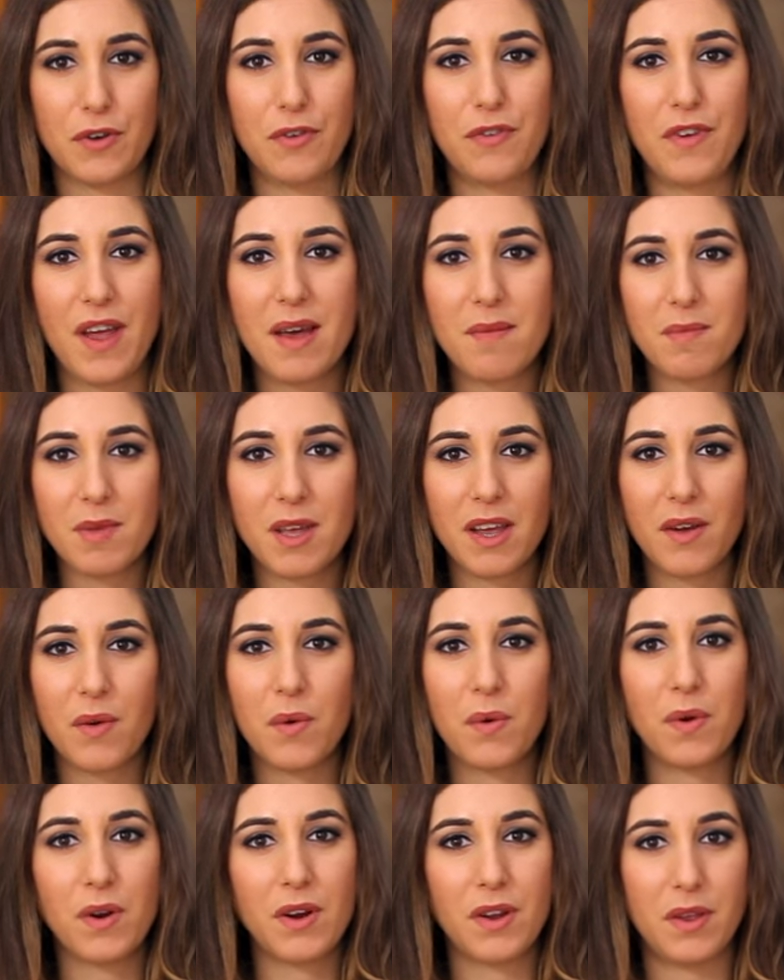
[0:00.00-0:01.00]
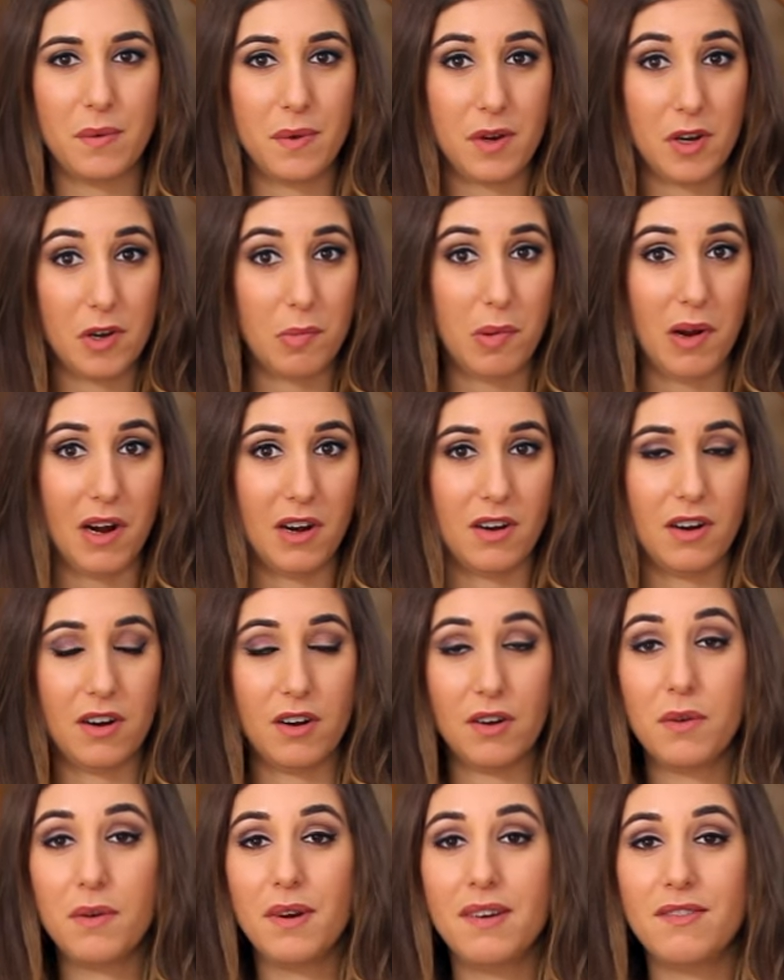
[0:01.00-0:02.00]
family, or you and your partner,
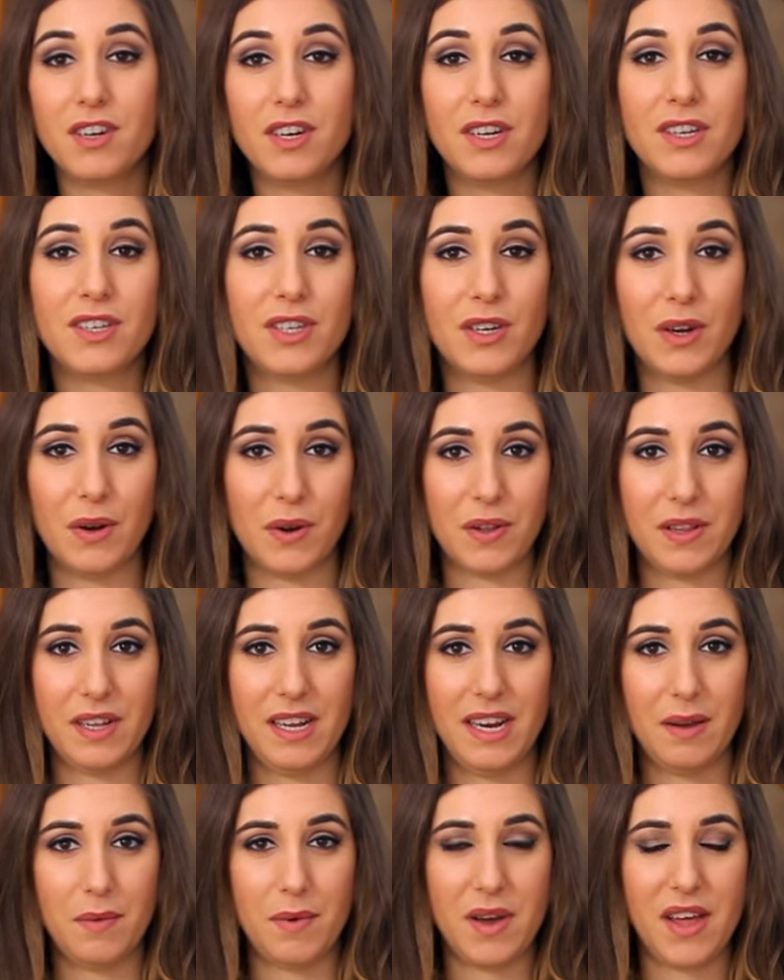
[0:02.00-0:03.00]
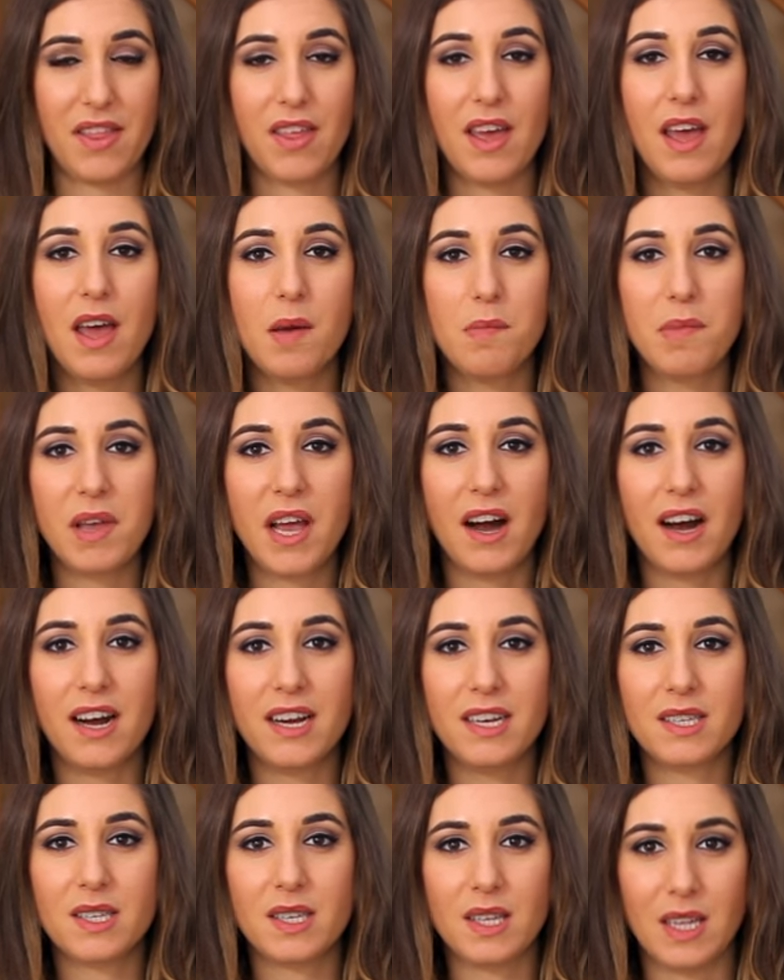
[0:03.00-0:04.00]
whoever it is that you're cleaning with.
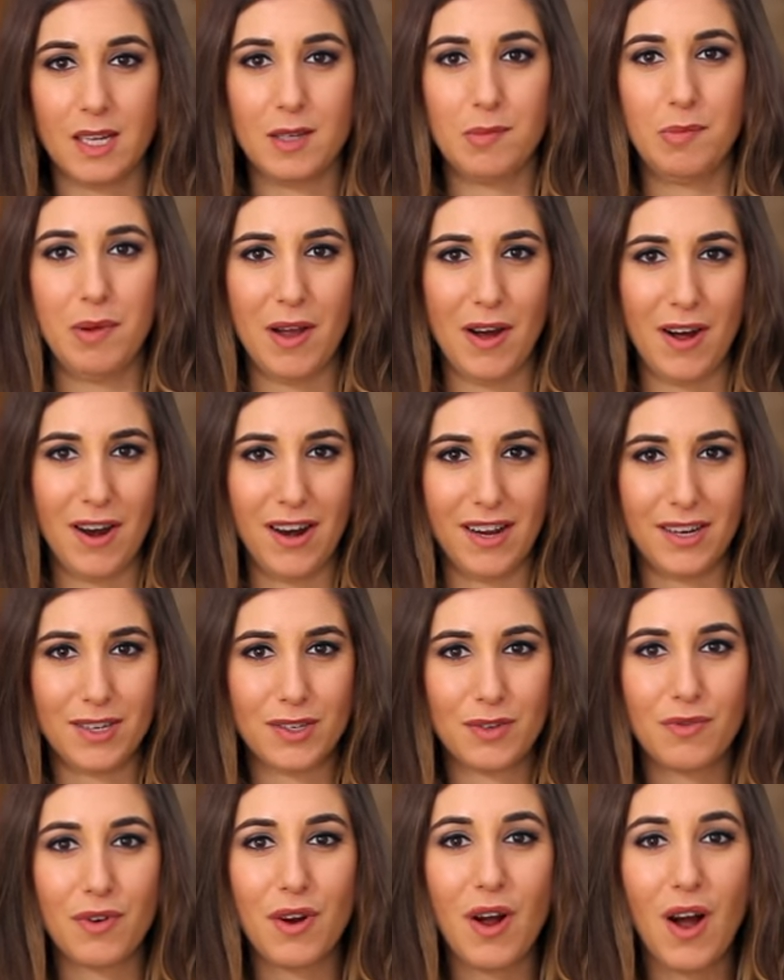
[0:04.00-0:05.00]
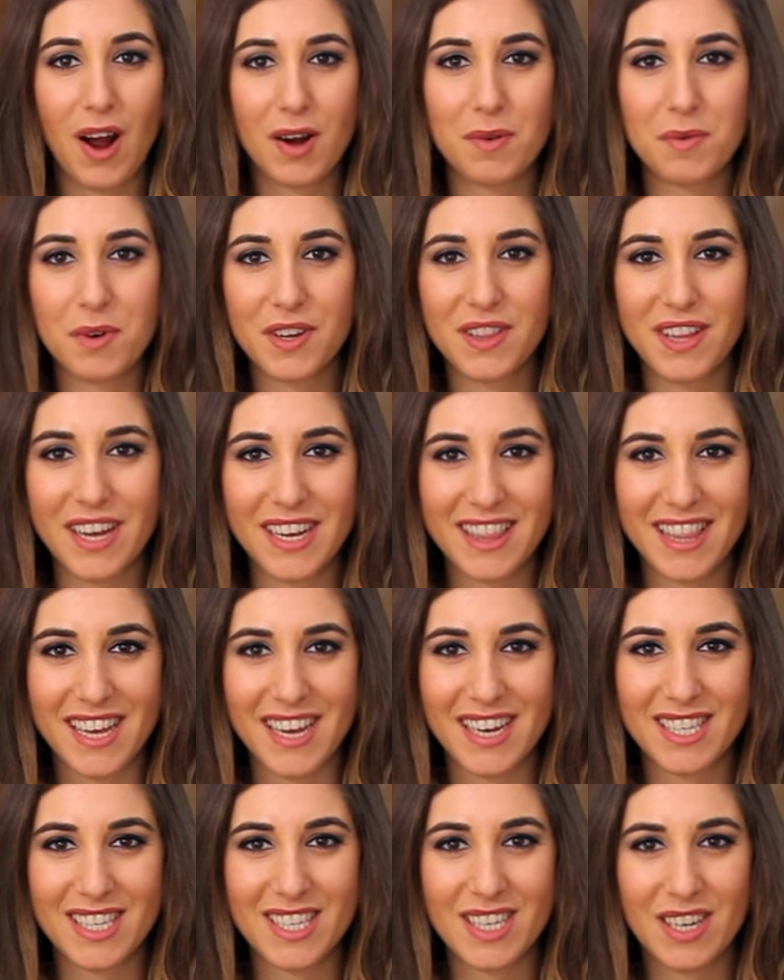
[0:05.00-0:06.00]
Because let's be honest, for hard work like
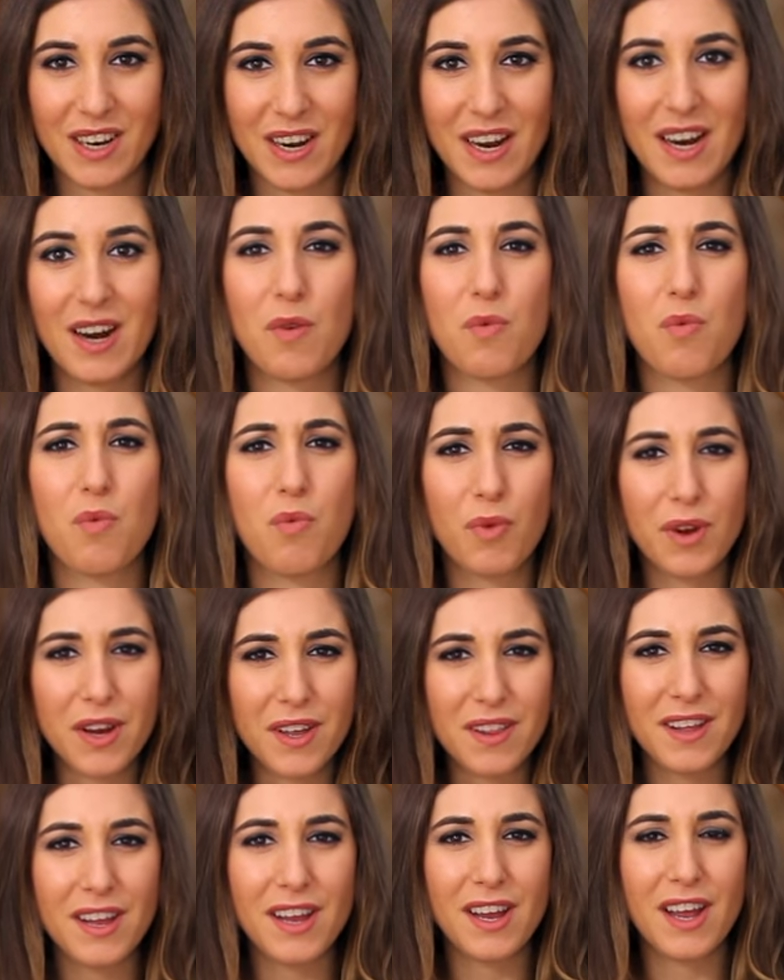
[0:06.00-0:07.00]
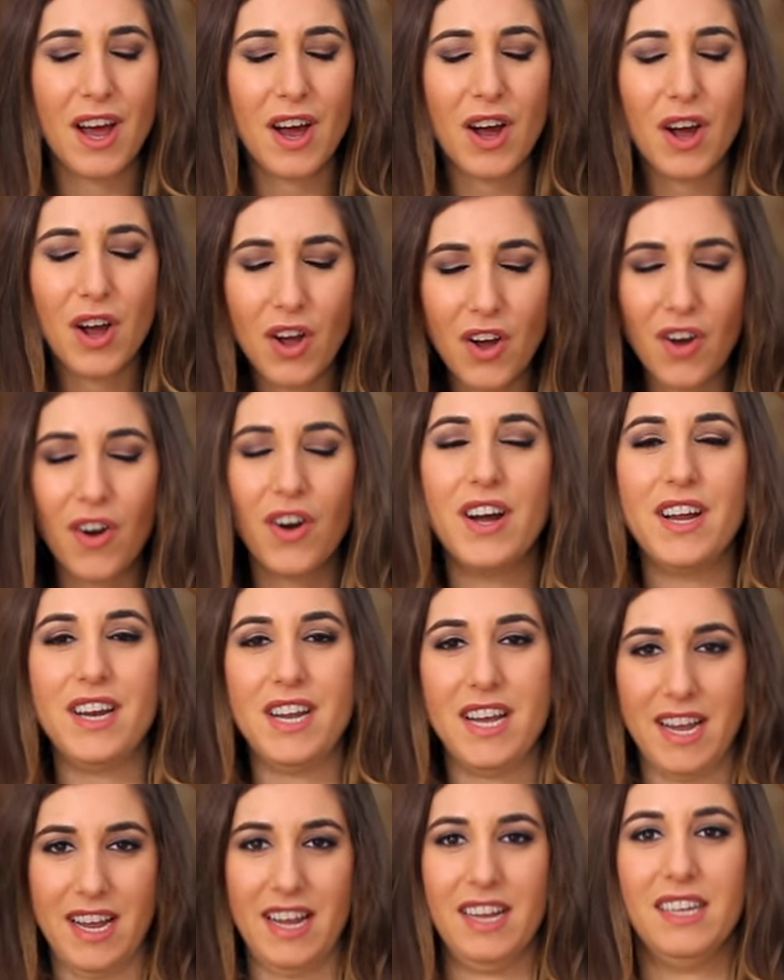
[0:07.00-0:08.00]
this, you need a really good
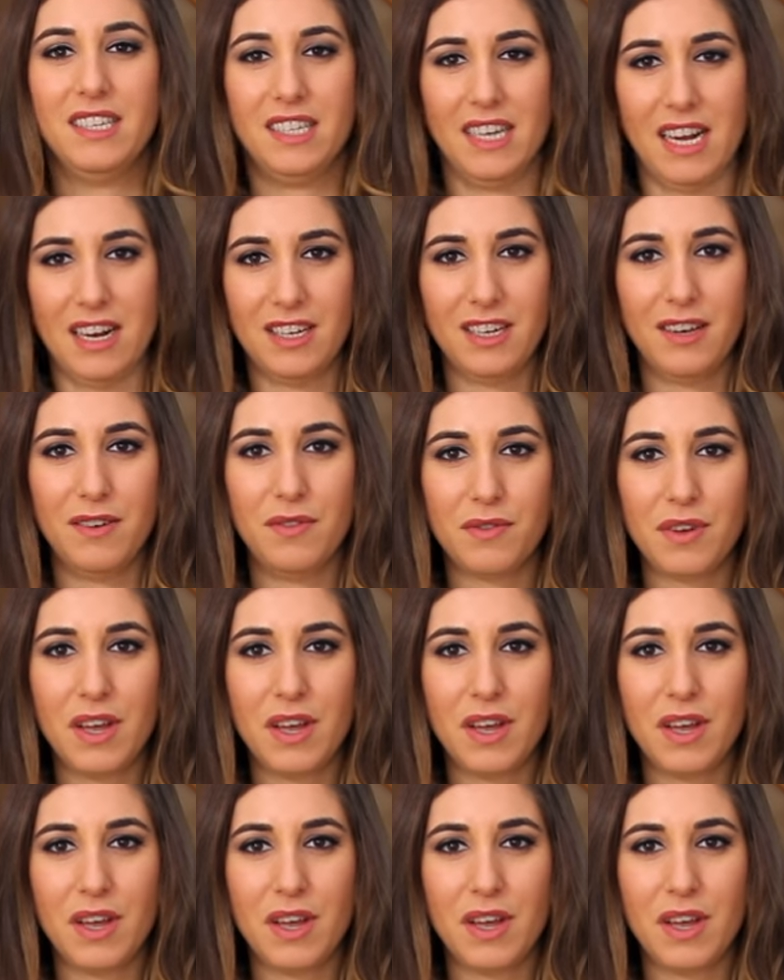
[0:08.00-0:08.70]
incentive.